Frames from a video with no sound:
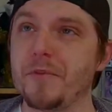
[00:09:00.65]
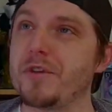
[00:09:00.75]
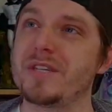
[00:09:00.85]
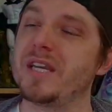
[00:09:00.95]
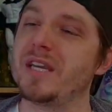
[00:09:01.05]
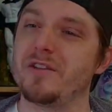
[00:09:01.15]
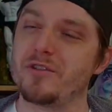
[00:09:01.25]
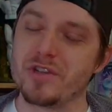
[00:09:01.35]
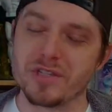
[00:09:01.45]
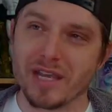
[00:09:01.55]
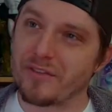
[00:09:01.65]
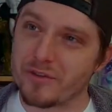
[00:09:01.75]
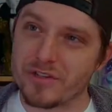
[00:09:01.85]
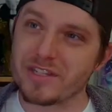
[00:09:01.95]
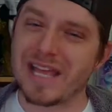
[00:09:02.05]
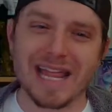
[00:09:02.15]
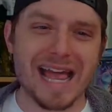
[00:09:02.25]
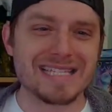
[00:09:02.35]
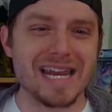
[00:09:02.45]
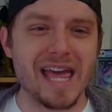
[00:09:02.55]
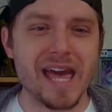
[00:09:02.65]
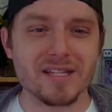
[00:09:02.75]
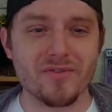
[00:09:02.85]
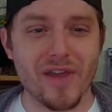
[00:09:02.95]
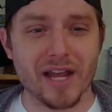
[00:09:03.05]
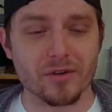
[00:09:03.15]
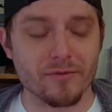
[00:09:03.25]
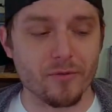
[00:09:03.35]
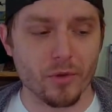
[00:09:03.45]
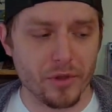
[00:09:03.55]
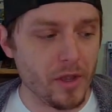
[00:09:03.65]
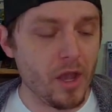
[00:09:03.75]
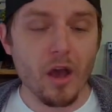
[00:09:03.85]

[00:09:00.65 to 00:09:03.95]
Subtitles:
you see it, and it's just like, there's just, it has that X factor for you.